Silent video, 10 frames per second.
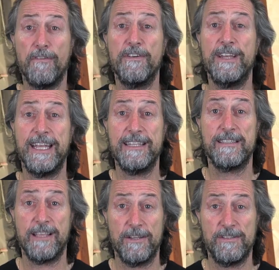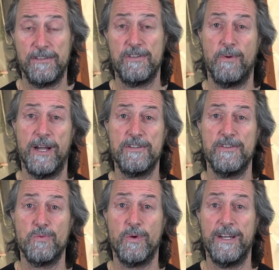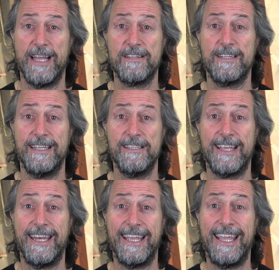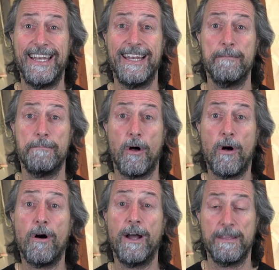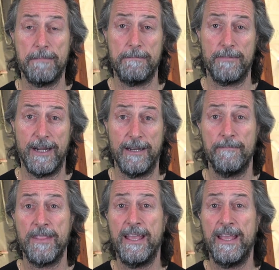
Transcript: often it's those situations where it actually is getting in behind the membrane.